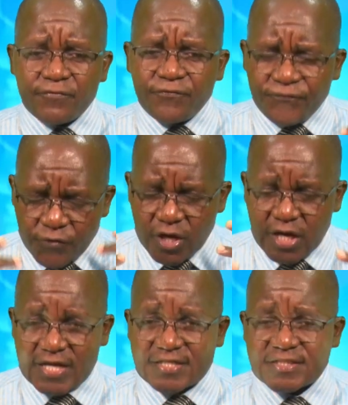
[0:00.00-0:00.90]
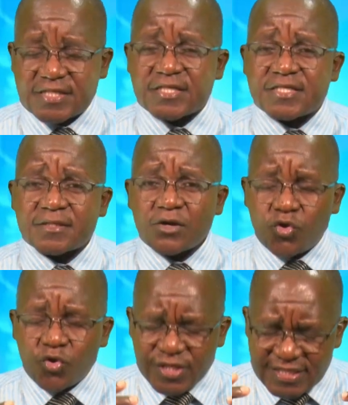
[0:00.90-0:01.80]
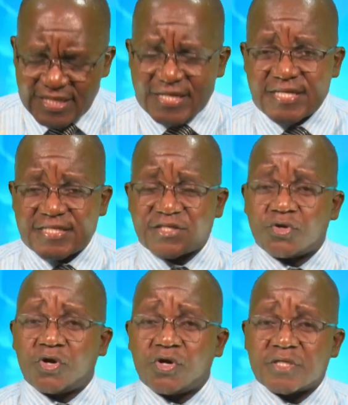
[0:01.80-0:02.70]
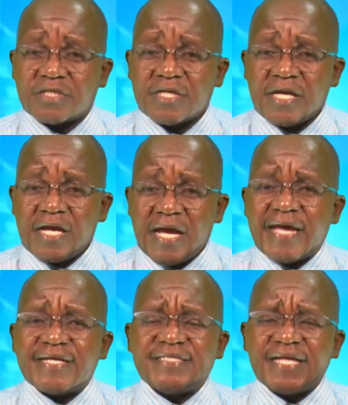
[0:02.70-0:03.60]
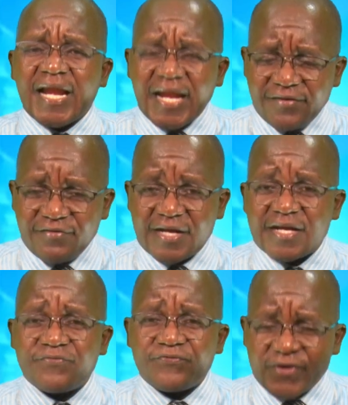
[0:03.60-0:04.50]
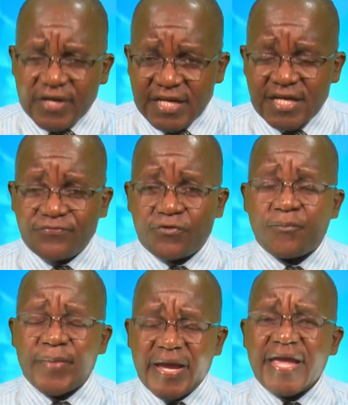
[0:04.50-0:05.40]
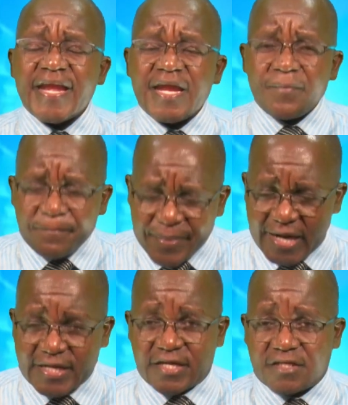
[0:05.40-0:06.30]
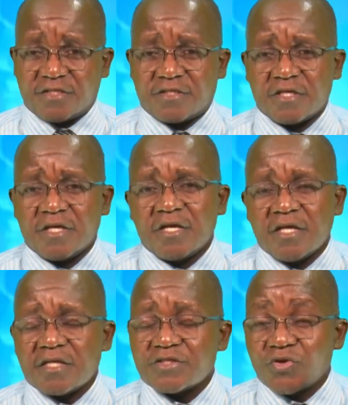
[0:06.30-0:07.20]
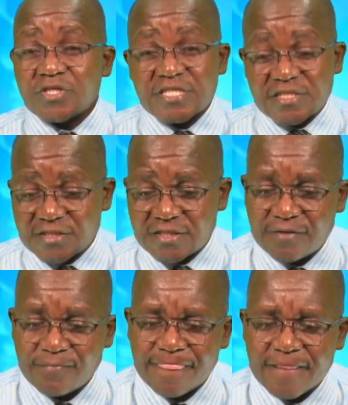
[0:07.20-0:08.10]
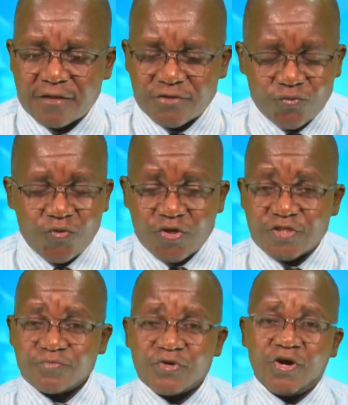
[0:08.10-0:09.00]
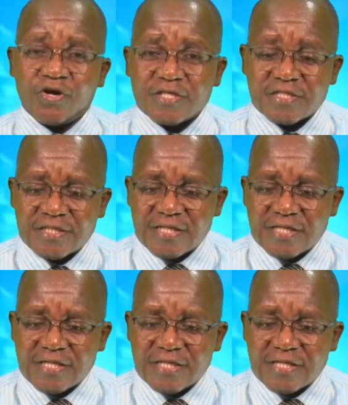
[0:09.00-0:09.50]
focused and contented in God and delivered and freed from any baggage, it's not easy to worship God.